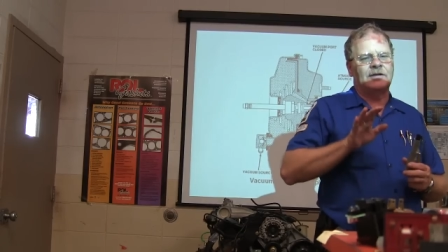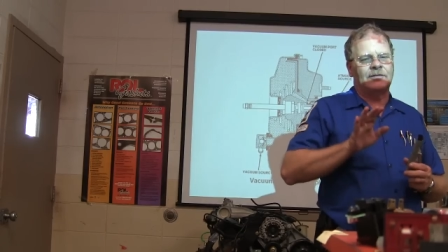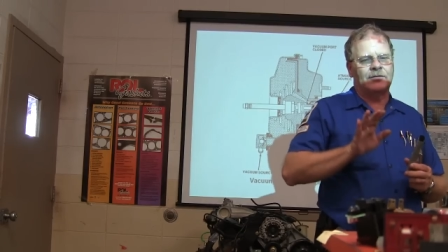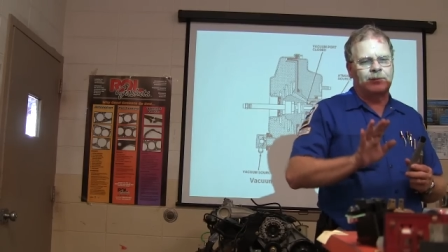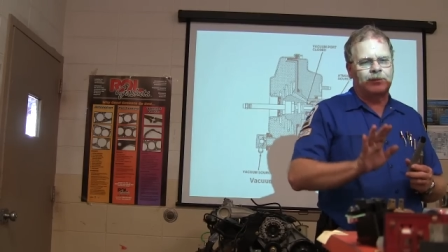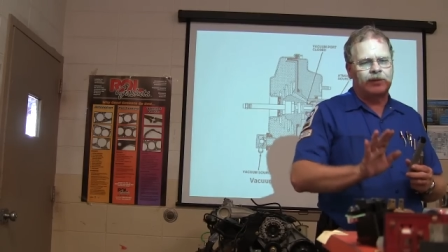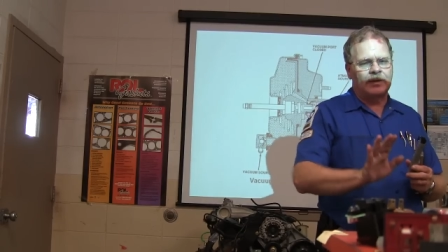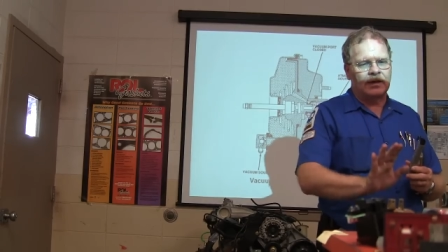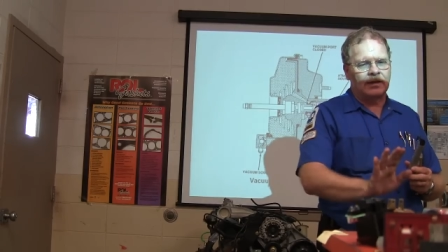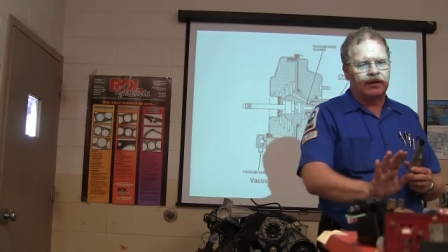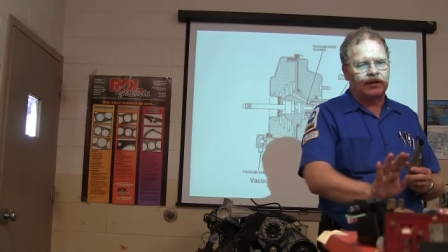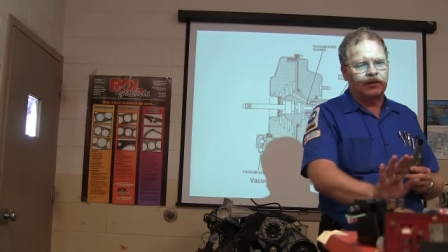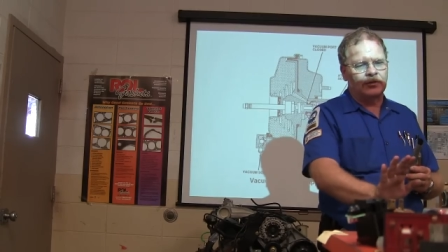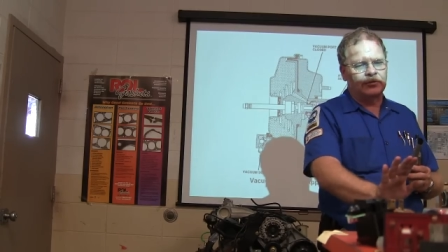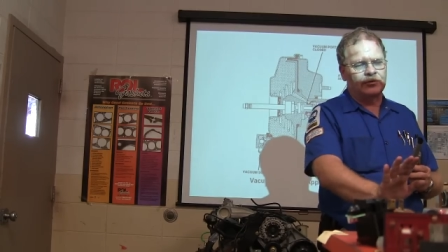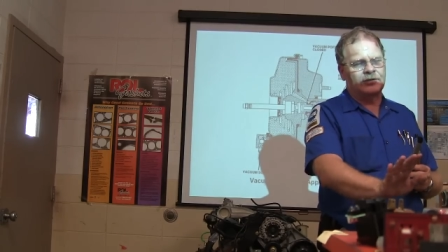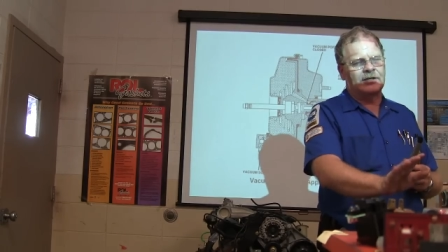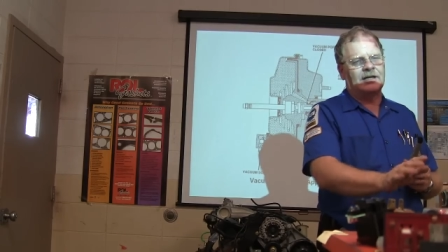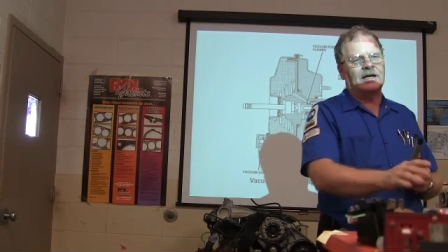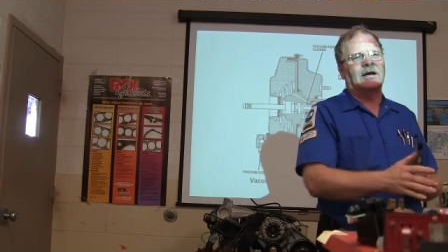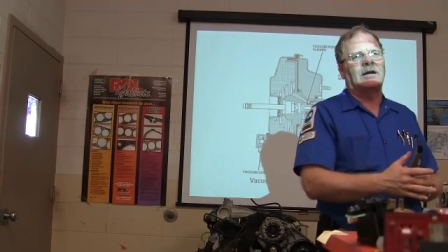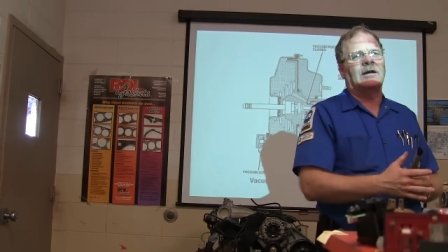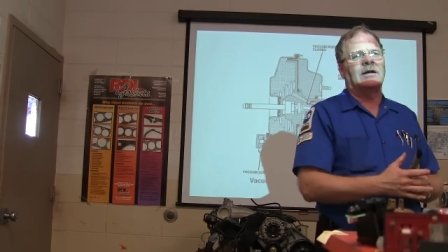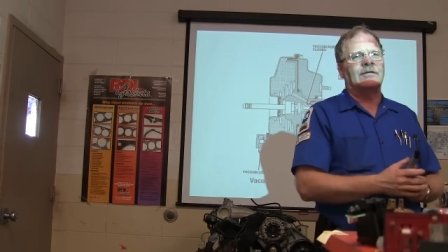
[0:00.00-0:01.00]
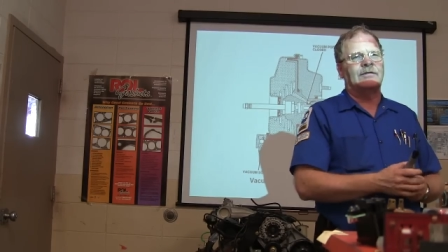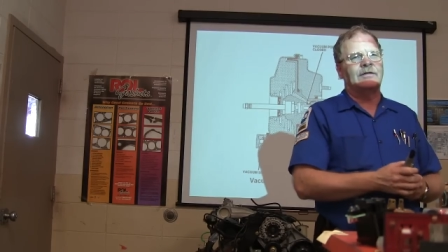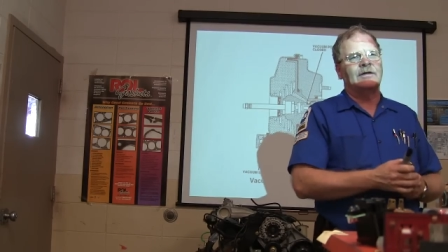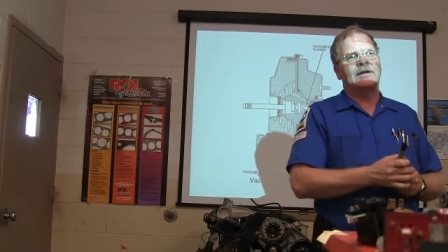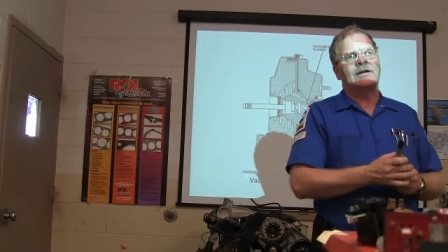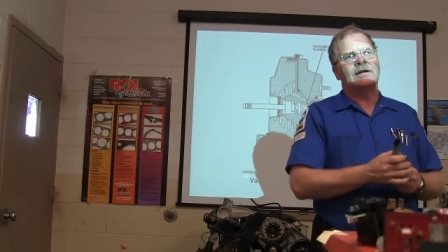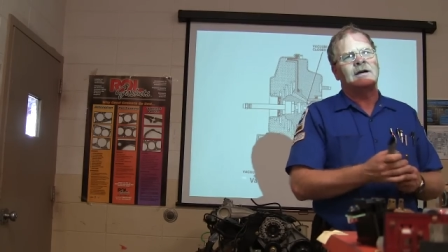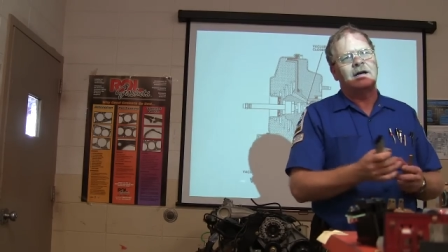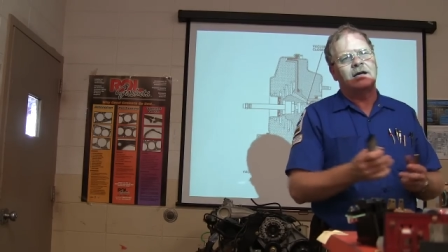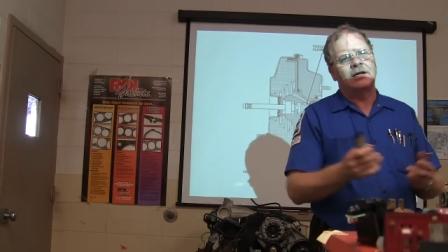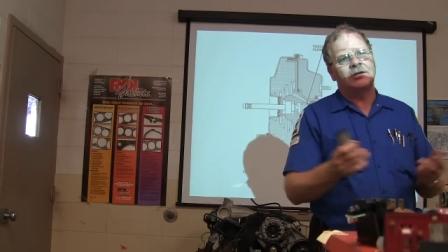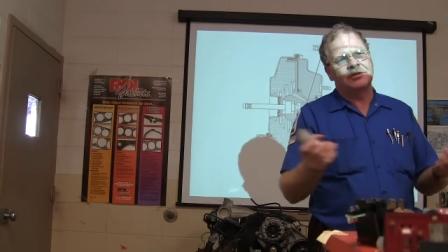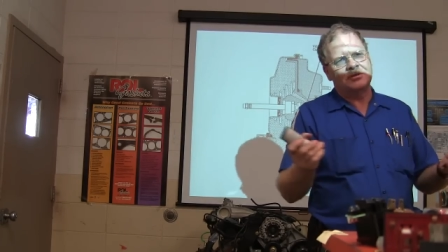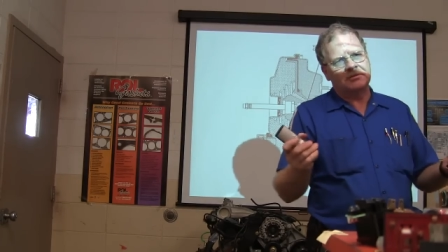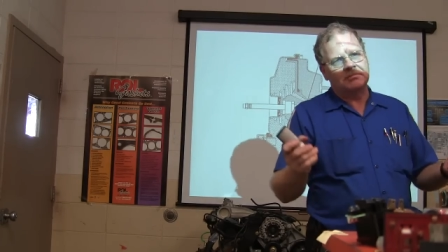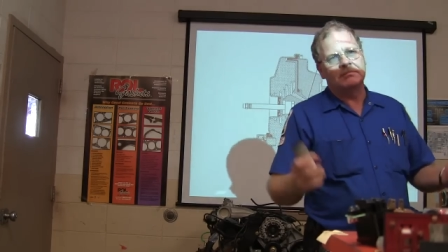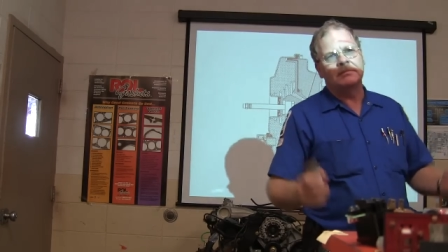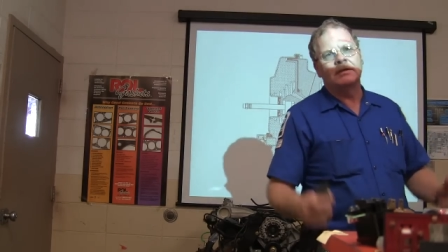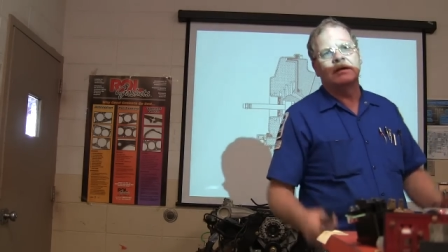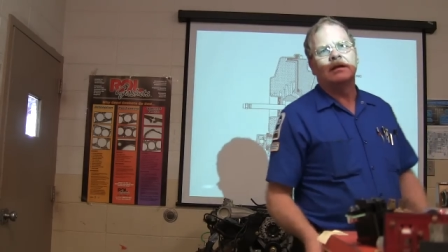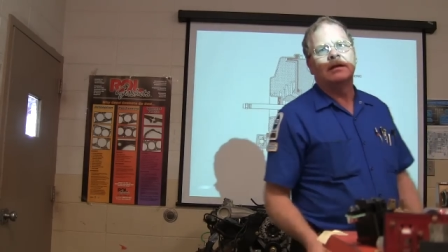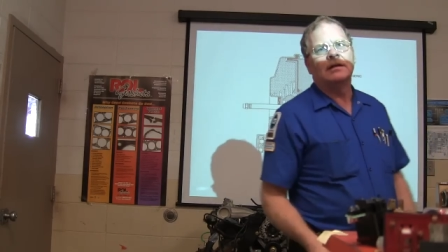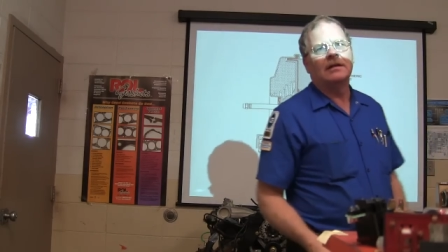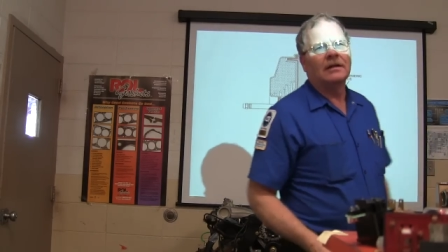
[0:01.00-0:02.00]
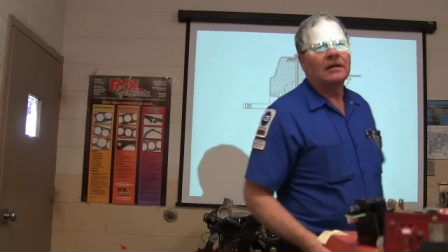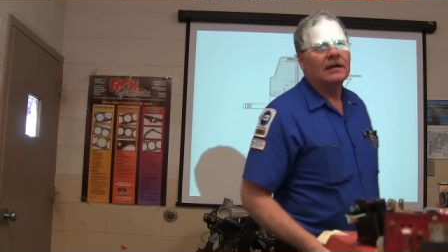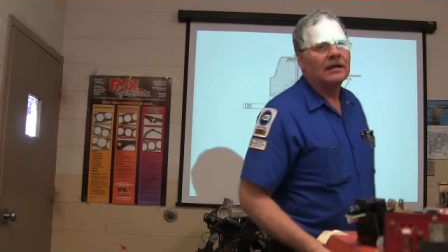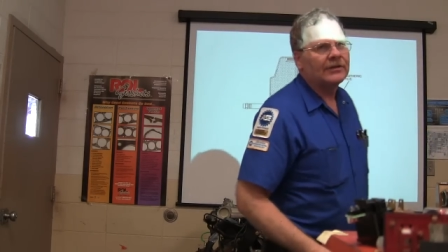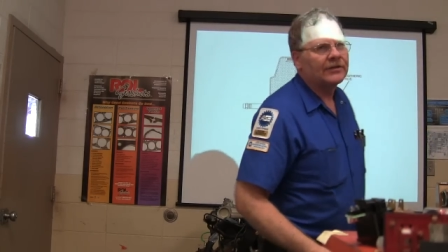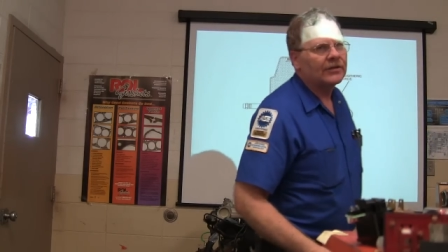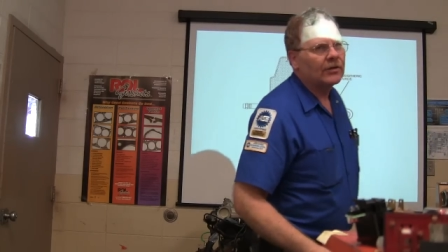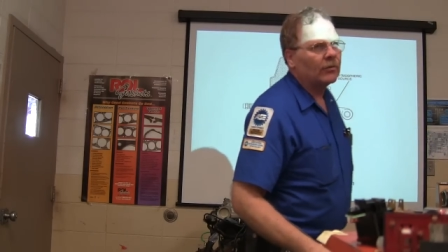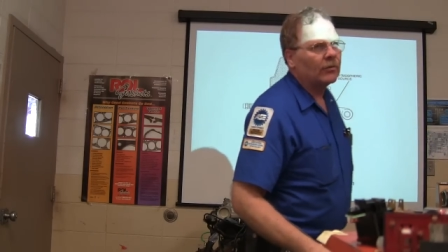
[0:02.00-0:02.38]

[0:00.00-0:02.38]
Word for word: if the pedal goes down. If it does, it's